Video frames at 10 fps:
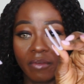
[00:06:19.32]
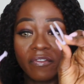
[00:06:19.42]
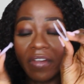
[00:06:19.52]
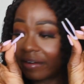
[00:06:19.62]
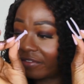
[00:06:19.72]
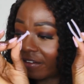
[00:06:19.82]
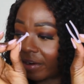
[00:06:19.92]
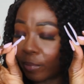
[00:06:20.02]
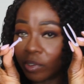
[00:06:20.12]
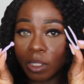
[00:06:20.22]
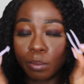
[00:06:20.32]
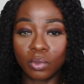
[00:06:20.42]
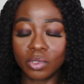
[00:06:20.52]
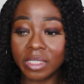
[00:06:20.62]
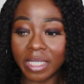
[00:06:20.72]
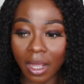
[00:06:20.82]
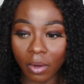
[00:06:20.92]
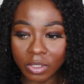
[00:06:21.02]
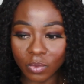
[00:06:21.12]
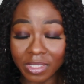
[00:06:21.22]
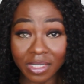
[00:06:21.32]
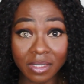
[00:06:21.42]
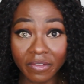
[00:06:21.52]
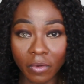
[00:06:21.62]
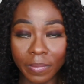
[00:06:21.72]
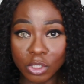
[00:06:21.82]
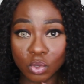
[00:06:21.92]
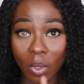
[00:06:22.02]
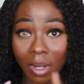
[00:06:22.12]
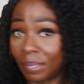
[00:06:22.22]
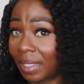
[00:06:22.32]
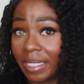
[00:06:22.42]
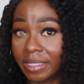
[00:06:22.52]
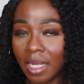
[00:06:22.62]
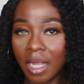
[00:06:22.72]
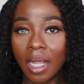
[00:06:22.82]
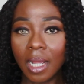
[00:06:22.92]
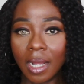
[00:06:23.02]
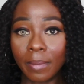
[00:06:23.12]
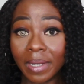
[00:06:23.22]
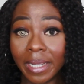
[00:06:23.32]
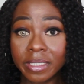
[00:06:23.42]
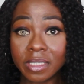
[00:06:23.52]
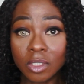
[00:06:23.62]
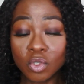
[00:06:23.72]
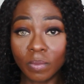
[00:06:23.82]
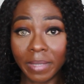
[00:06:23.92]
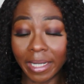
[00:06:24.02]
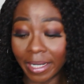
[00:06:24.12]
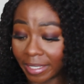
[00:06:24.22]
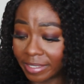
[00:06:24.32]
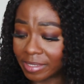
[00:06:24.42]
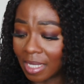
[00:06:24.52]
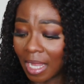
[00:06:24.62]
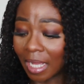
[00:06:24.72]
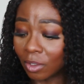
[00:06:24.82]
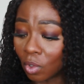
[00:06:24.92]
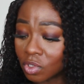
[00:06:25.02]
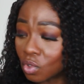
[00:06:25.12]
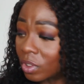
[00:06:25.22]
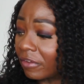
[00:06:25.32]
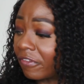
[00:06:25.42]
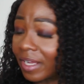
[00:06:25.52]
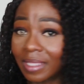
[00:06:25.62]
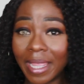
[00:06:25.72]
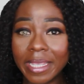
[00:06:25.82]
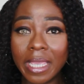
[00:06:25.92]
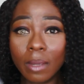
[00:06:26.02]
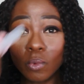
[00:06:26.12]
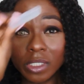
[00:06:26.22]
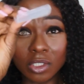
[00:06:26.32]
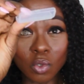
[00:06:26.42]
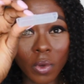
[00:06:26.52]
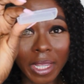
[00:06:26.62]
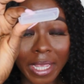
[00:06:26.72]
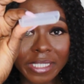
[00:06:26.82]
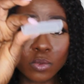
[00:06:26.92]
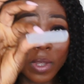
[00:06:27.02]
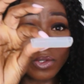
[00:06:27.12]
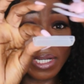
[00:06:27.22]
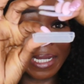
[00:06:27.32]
Very, very portable. You see how it was easy for me to apply it into my eyes. And also the fact that it came with its own case where you